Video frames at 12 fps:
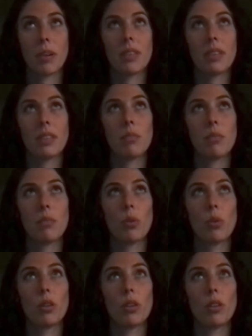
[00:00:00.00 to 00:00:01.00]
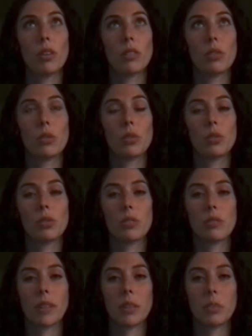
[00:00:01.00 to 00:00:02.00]
I think the more tools
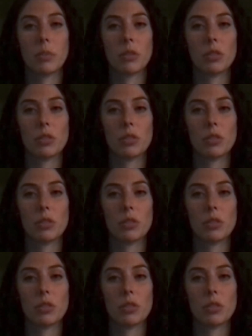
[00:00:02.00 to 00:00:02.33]
available